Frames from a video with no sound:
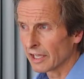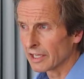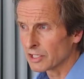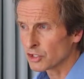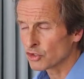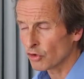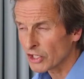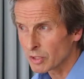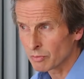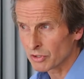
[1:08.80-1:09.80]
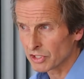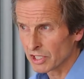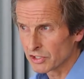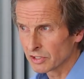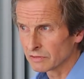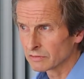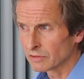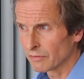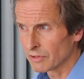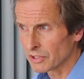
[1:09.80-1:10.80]
a stretching procedure
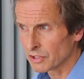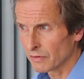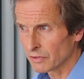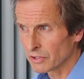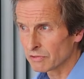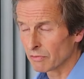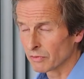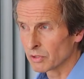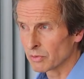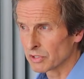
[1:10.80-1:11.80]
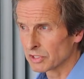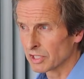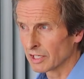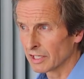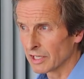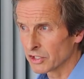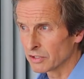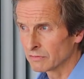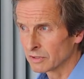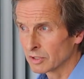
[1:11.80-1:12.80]
of the esophagus, referred to as a dilation,